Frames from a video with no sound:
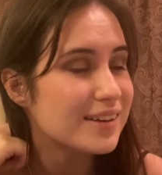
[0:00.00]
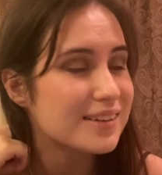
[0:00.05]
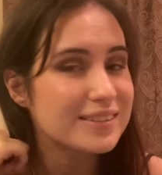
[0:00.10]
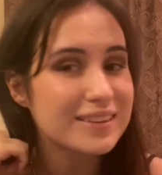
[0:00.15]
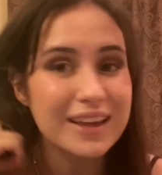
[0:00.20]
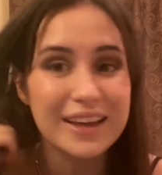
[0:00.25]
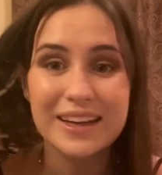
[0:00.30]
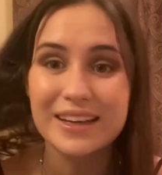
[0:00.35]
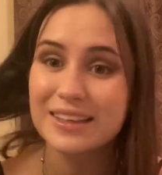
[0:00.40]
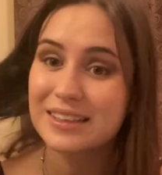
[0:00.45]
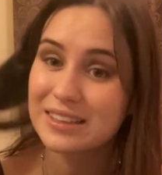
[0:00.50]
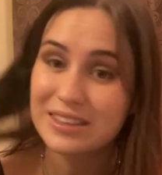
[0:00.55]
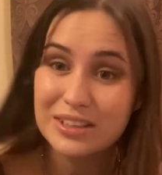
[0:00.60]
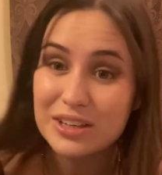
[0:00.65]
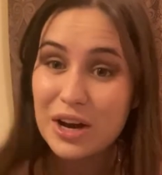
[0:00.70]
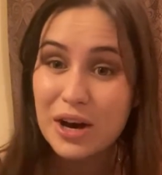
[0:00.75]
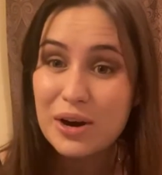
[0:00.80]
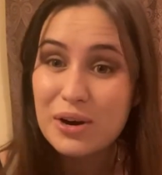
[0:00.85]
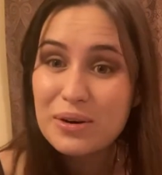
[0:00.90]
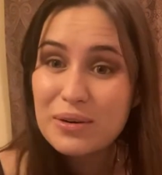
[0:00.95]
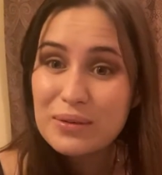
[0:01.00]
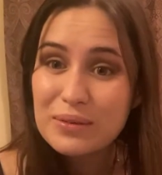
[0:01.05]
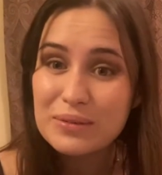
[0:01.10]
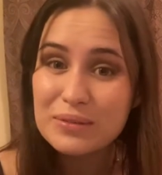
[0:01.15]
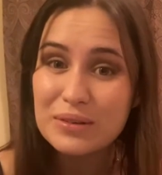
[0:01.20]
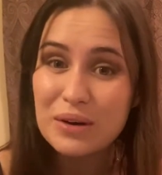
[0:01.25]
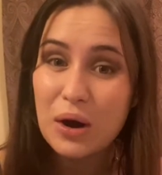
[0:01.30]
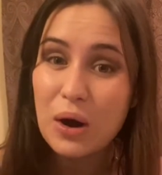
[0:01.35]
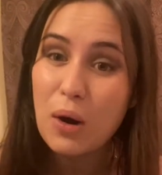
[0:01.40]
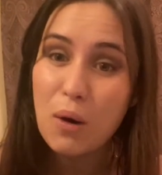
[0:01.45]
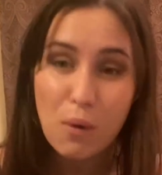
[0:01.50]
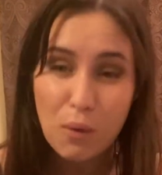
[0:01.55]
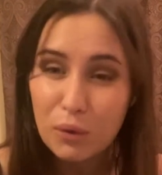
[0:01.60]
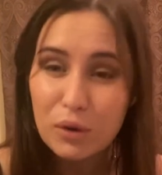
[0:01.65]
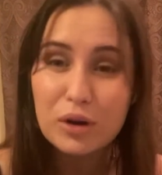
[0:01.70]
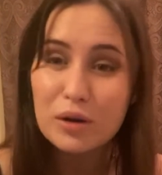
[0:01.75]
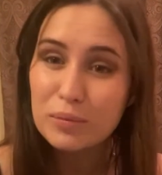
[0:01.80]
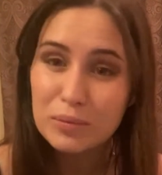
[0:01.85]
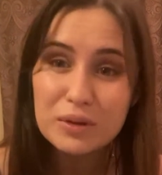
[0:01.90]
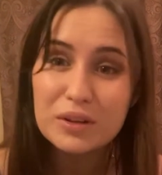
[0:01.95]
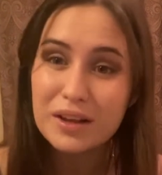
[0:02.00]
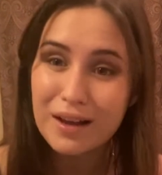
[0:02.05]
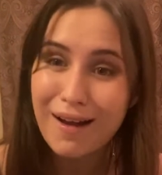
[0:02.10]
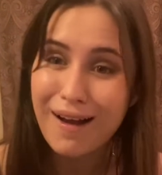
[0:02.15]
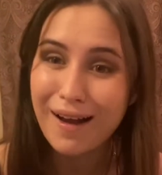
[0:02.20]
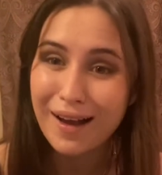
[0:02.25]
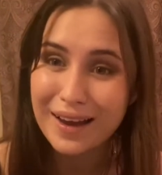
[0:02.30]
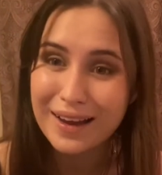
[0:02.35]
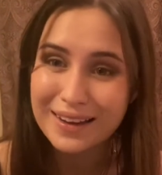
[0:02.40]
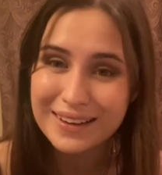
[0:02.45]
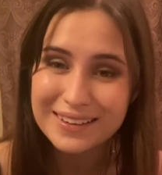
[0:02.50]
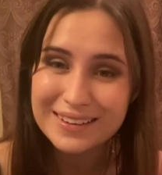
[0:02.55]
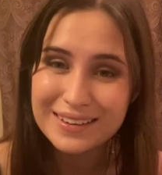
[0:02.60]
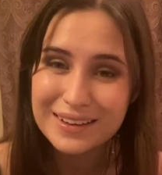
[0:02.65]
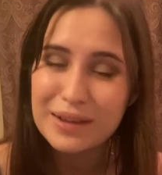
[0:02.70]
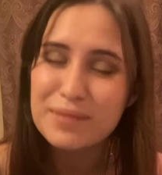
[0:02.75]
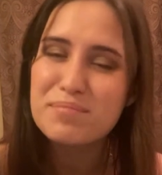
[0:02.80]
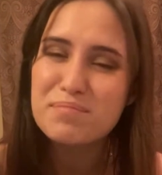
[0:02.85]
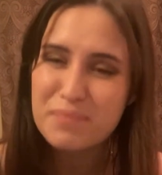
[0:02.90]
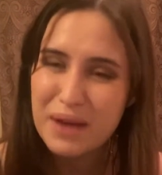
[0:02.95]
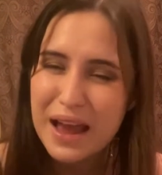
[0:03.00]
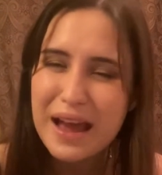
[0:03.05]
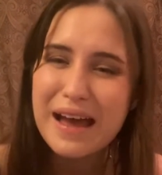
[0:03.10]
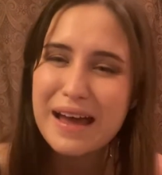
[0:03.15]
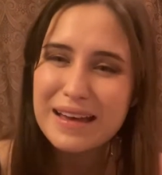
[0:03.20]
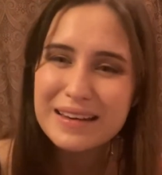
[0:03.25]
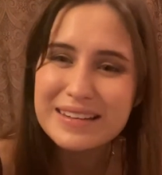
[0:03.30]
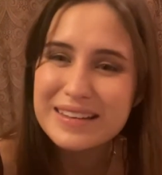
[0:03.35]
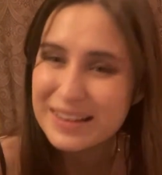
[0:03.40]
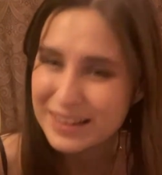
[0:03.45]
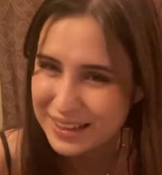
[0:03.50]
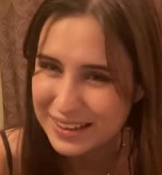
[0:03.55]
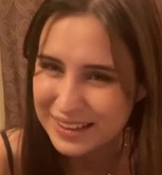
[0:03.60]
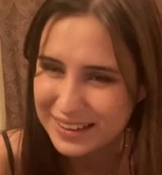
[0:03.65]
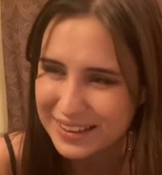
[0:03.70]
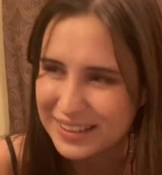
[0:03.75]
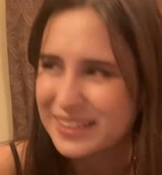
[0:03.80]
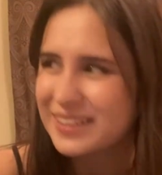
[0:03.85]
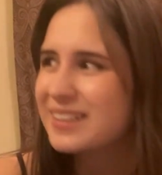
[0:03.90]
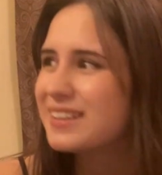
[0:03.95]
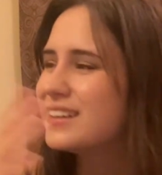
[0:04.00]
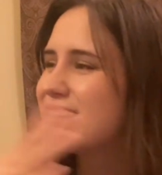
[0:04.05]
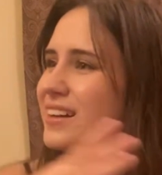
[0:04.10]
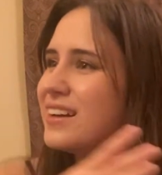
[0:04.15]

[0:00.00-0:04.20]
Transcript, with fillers: Like, no, horrible guy, bad guy.